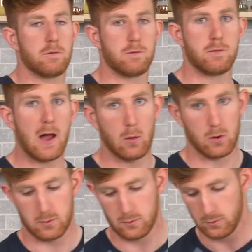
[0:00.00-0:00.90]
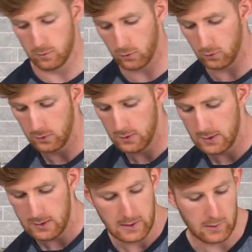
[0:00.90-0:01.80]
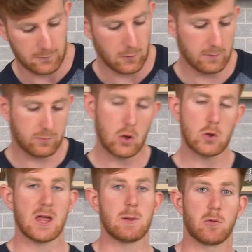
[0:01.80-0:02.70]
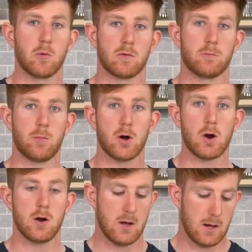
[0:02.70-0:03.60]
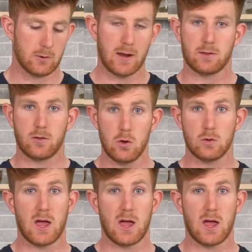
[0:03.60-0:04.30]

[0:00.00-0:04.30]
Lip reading: of flour. So if I have 2 tablespoons of butter, I'm going to add 2